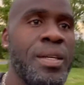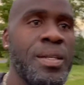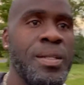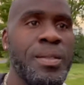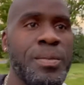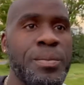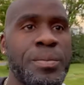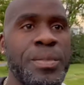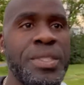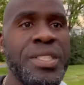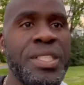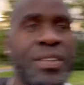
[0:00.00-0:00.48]

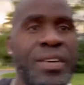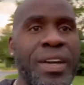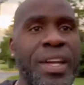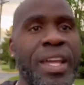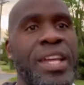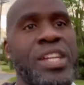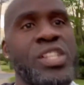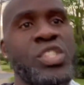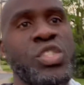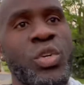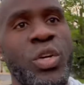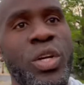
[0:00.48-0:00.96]
Maybe I
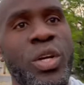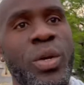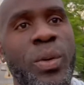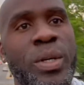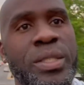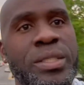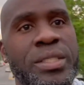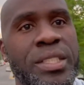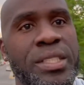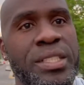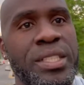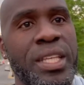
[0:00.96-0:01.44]
can show you
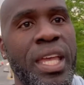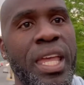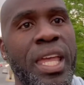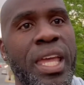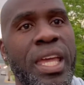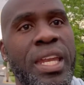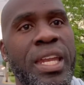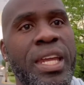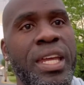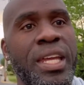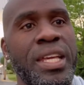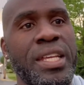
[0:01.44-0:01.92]
what a
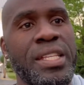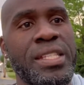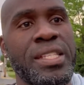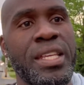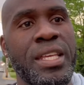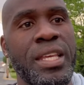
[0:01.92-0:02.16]
cicada is.